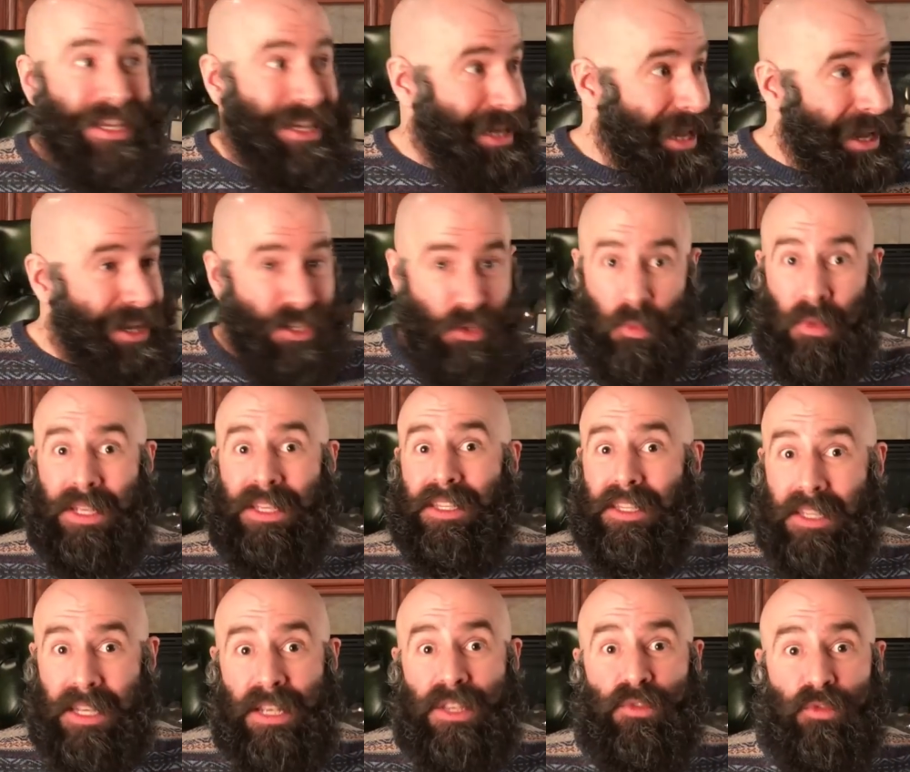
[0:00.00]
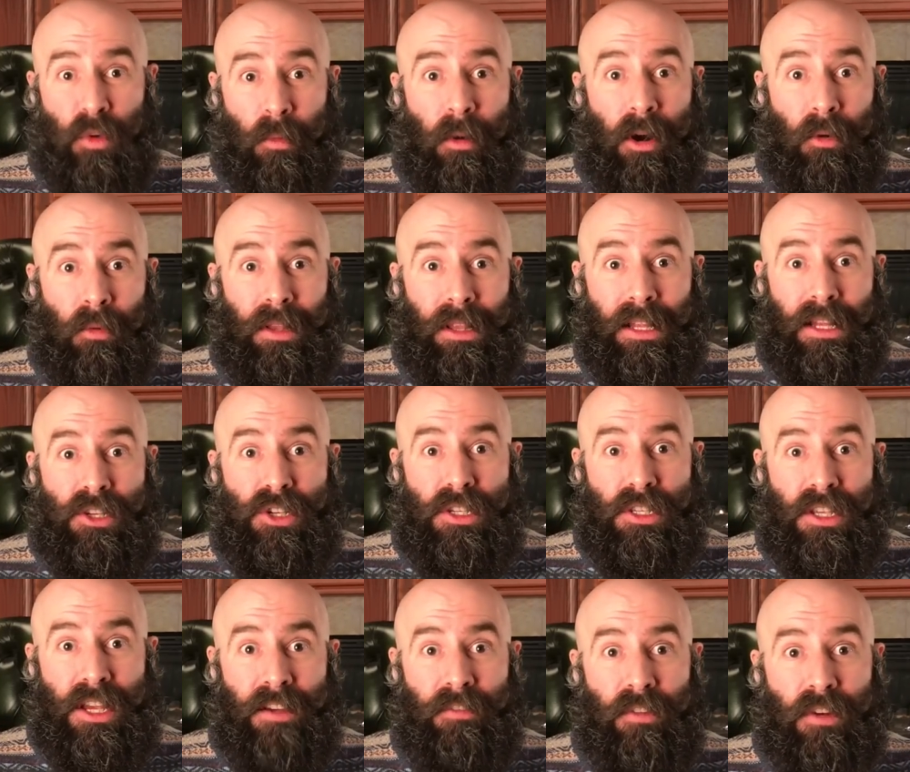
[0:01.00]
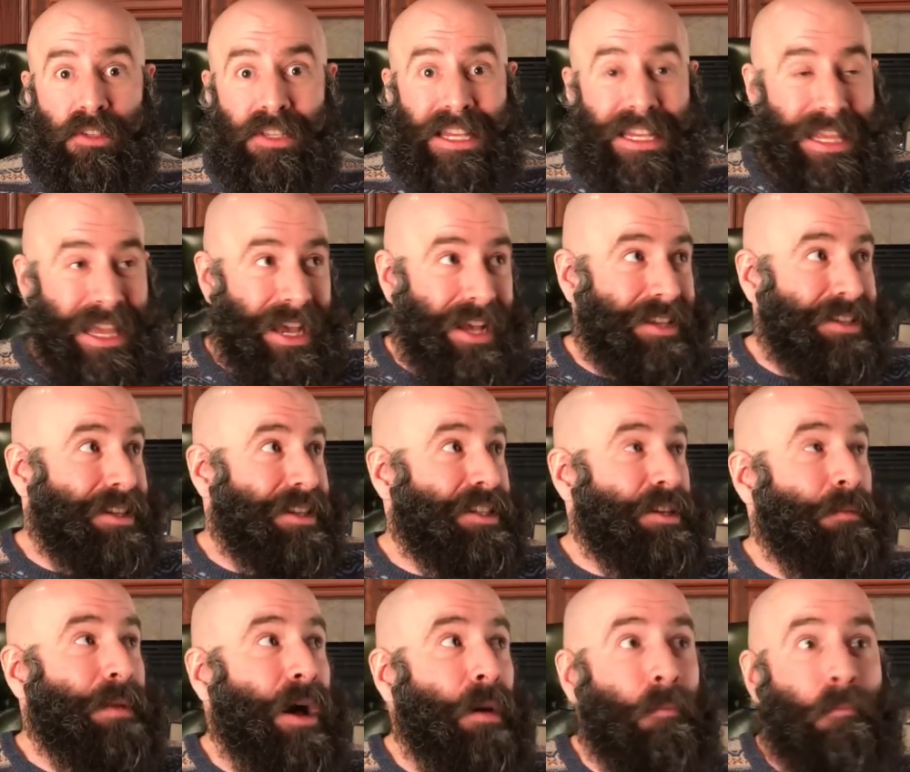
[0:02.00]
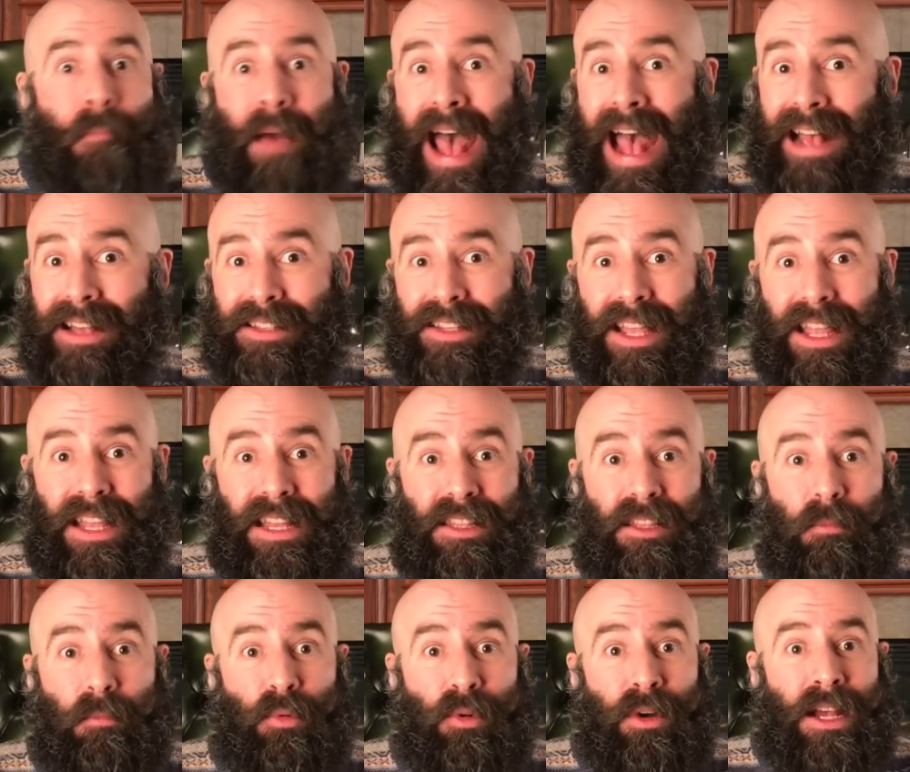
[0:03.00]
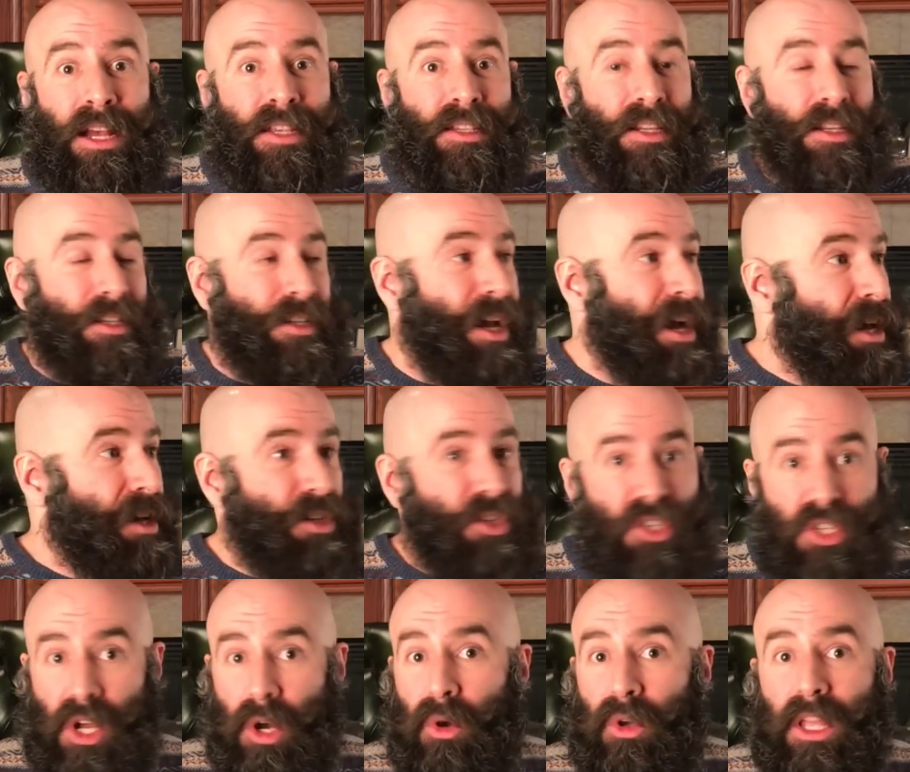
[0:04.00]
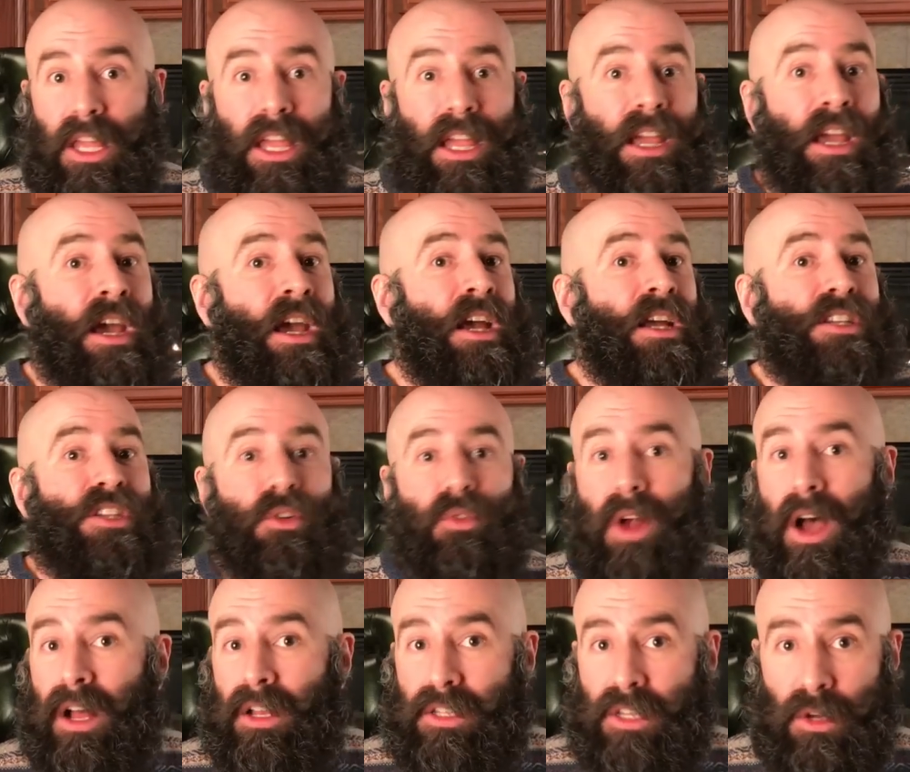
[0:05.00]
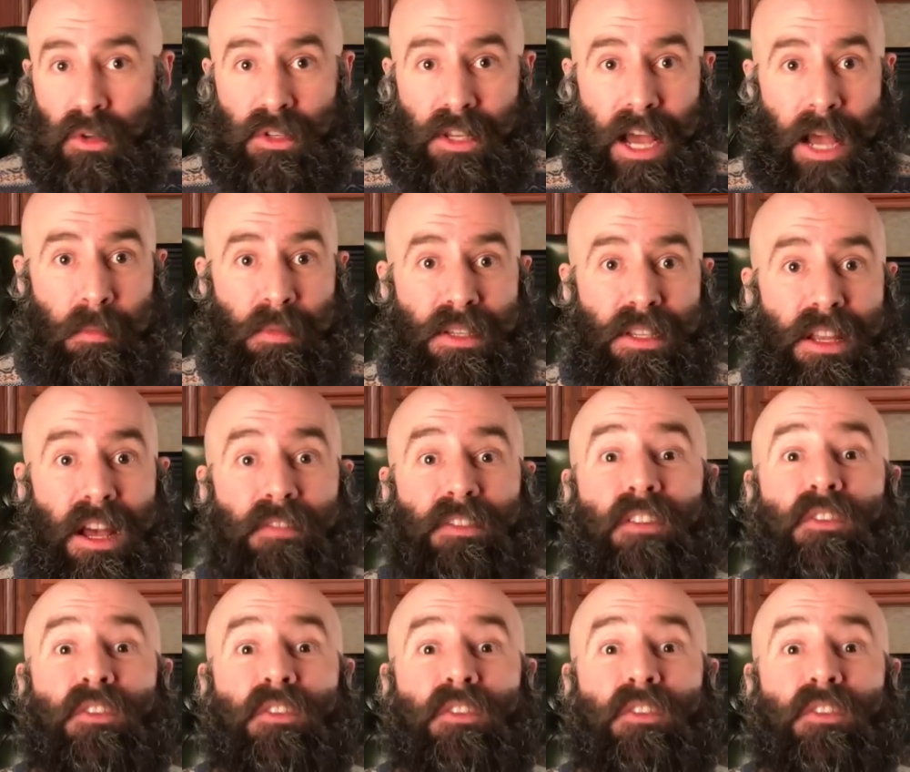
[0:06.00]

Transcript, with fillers: And yes, we cease from our religious efforts. And yes, it's about basking in the presence, soaking, Toronto type stuff.